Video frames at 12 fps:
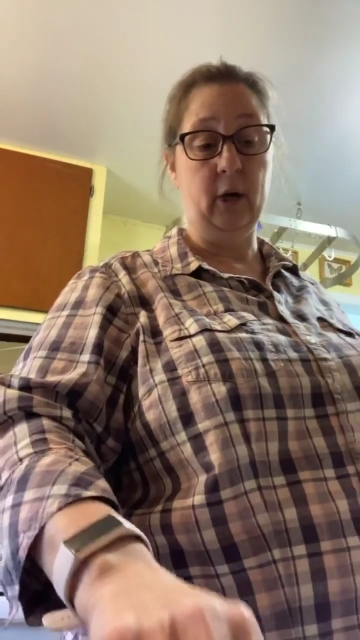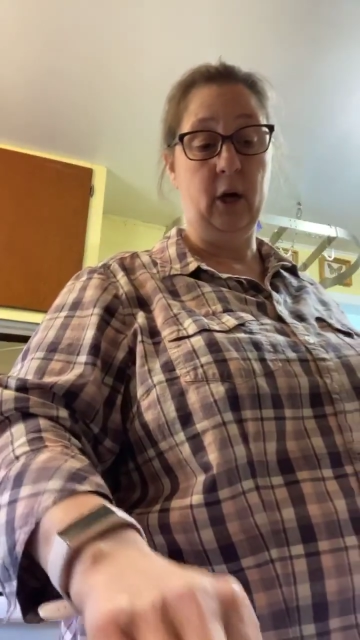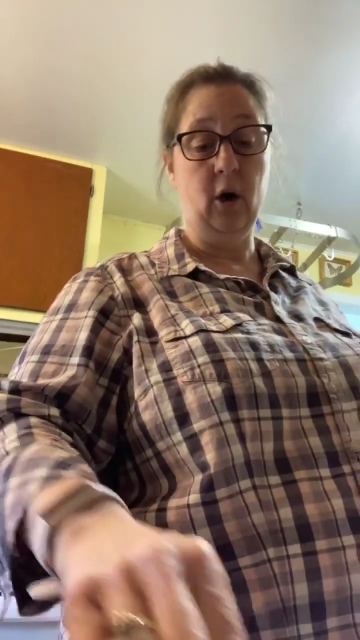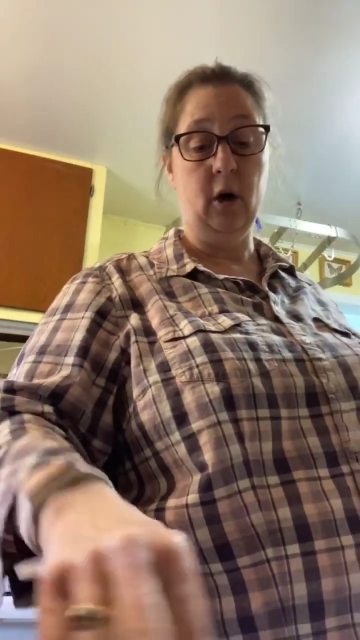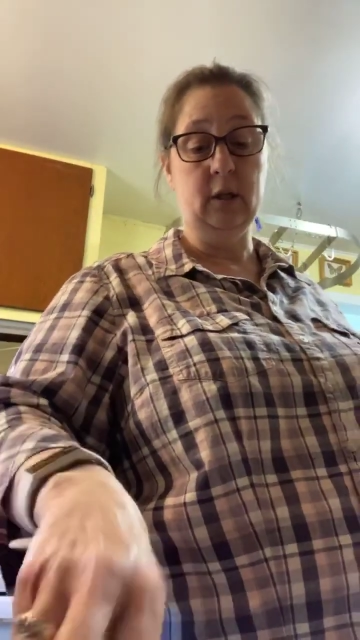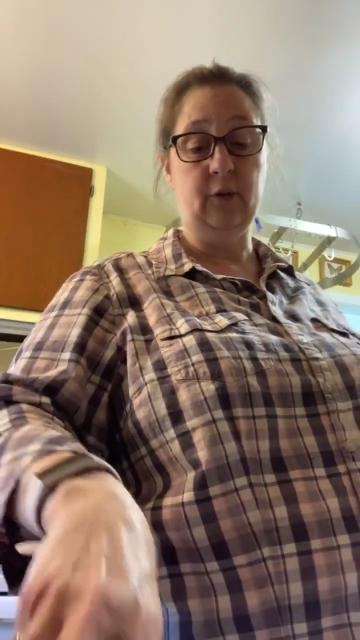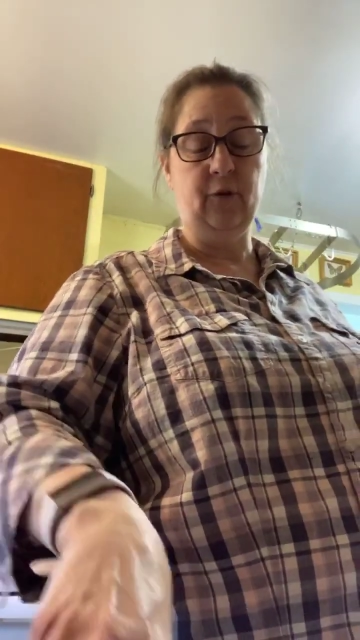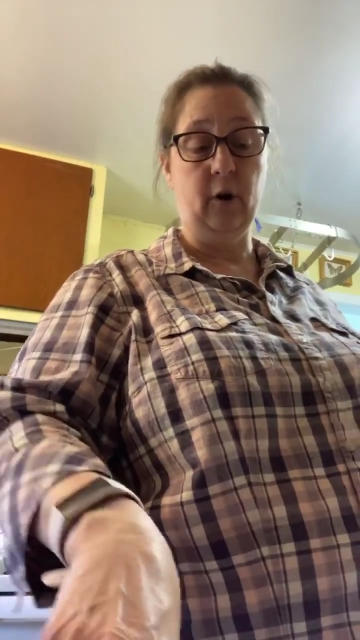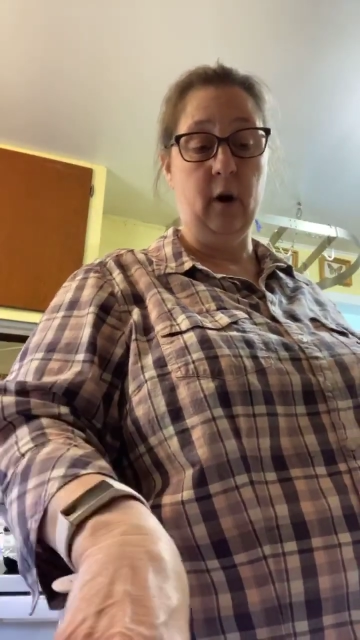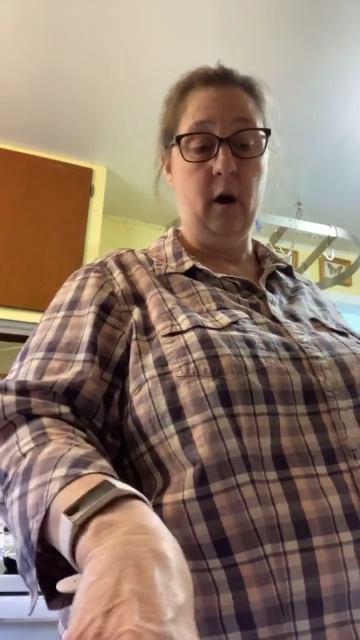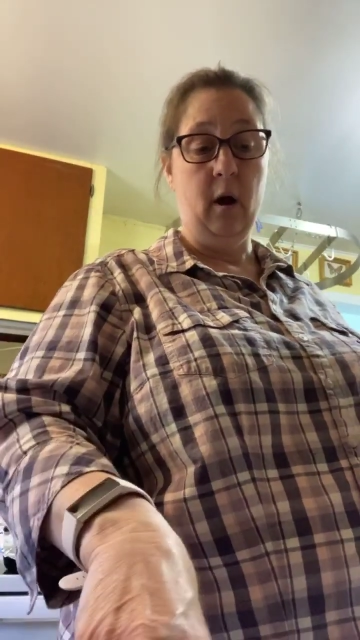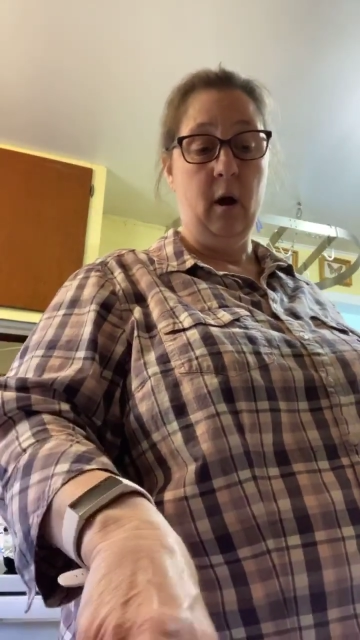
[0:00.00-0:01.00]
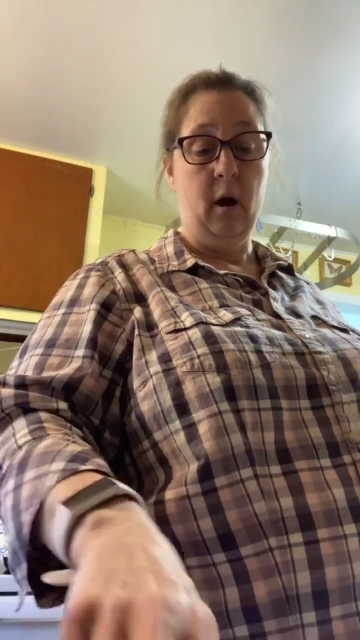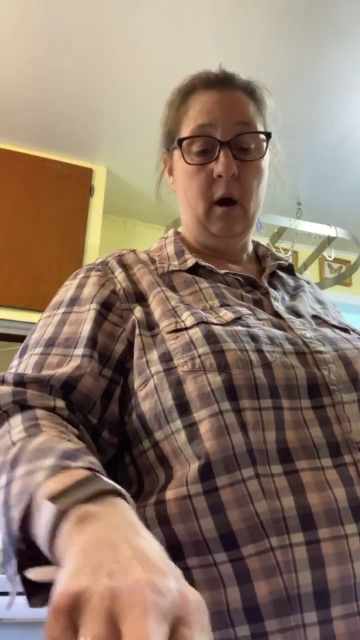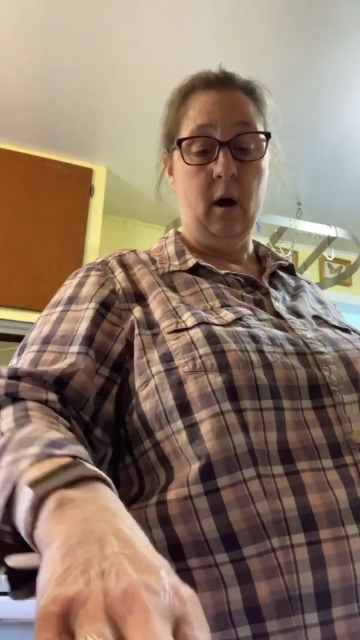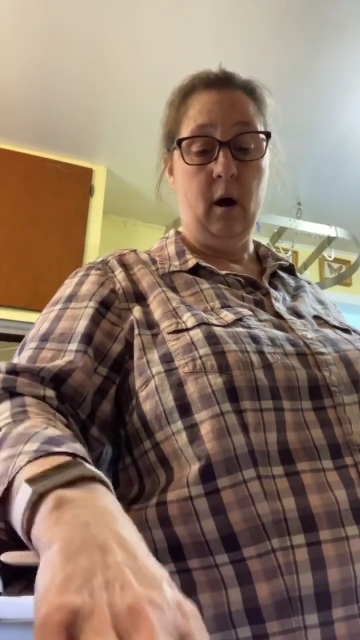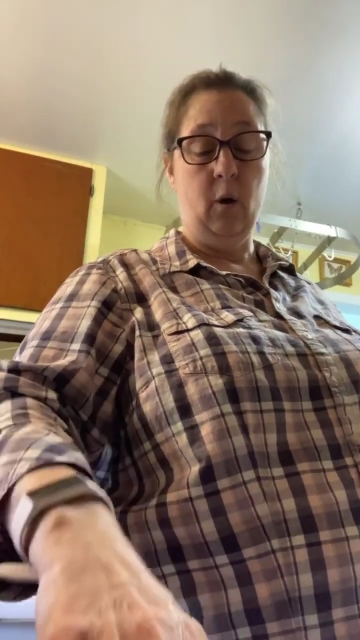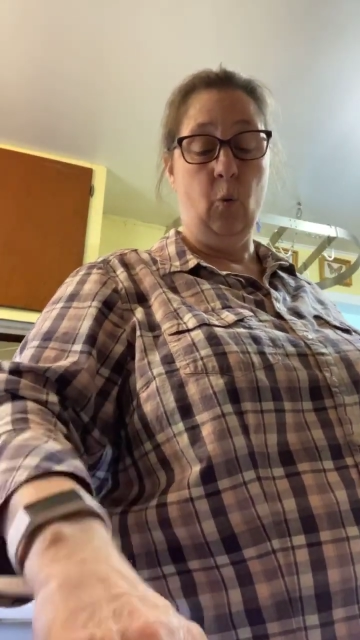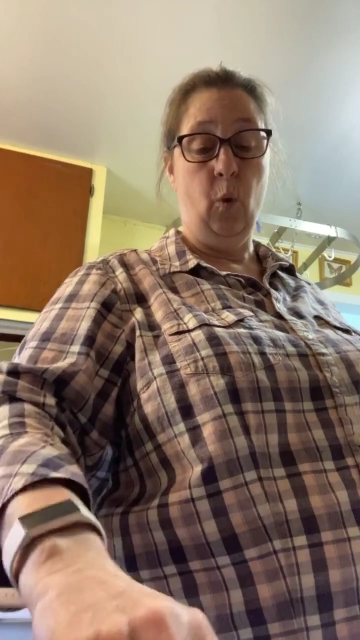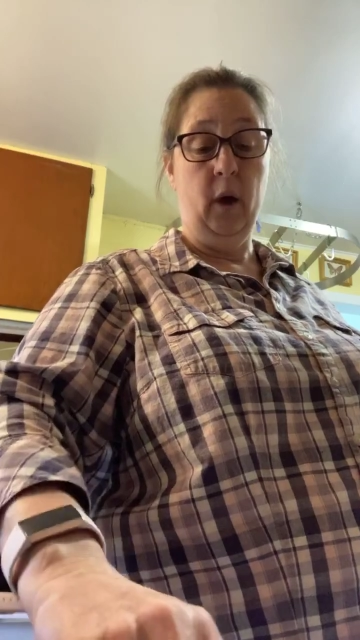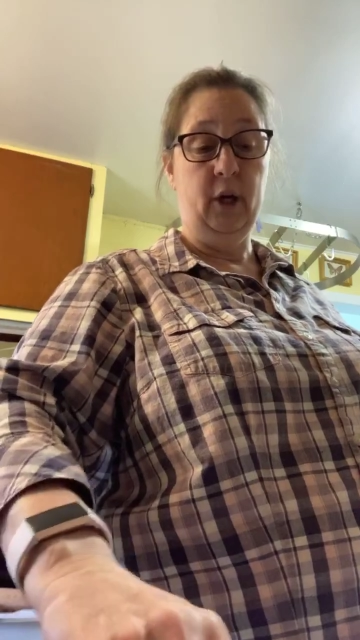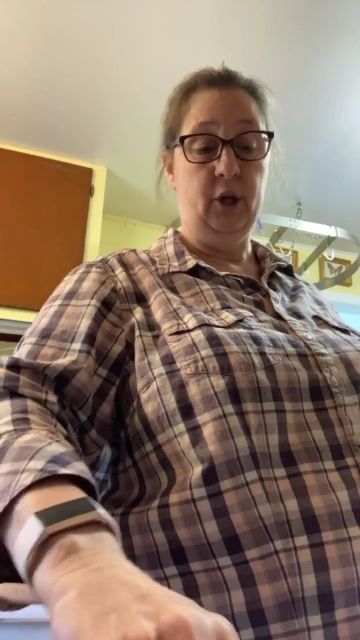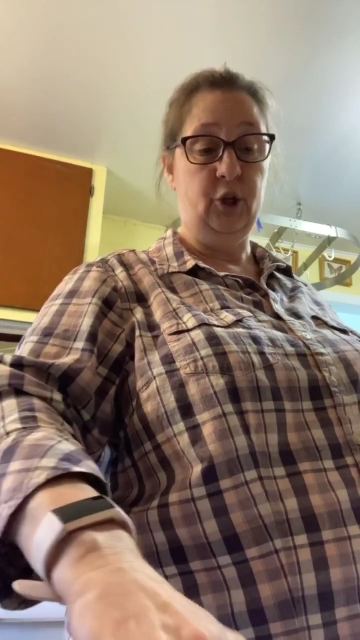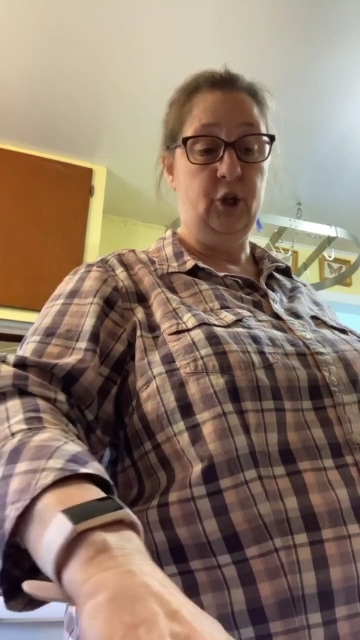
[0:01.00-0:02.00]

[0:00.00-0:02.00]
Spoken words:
It calls for 1